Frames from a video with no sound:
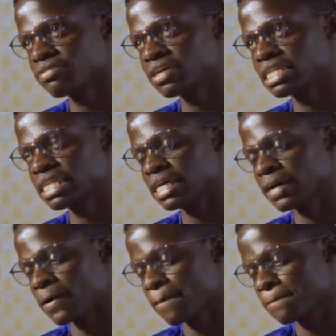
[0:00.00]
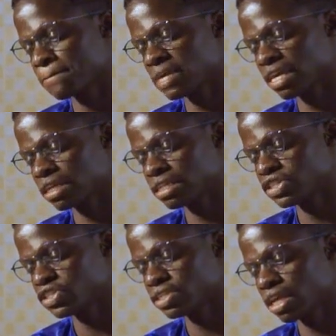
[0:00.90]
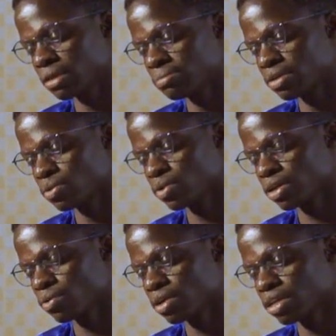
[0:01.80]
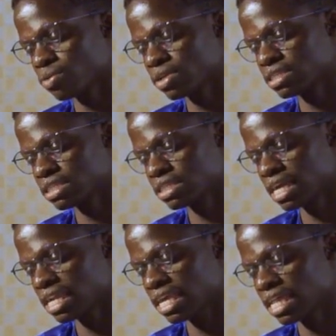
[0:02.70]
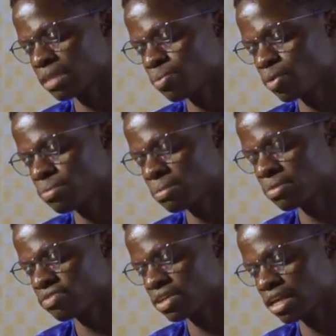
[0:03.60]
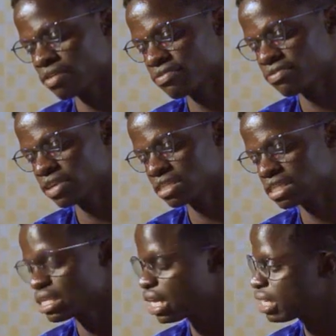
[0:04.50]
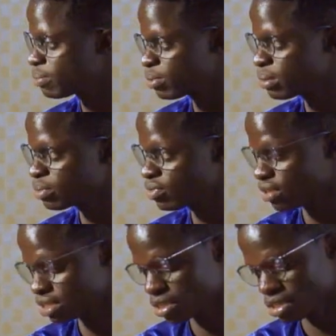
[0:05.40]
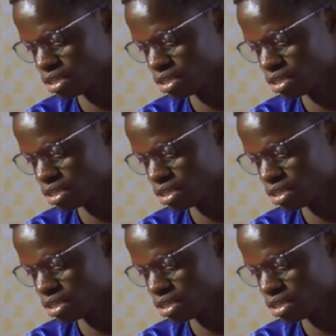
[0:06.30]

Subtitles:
and being acne shamed, what is any other problem I've faced? Is there any problem you faced?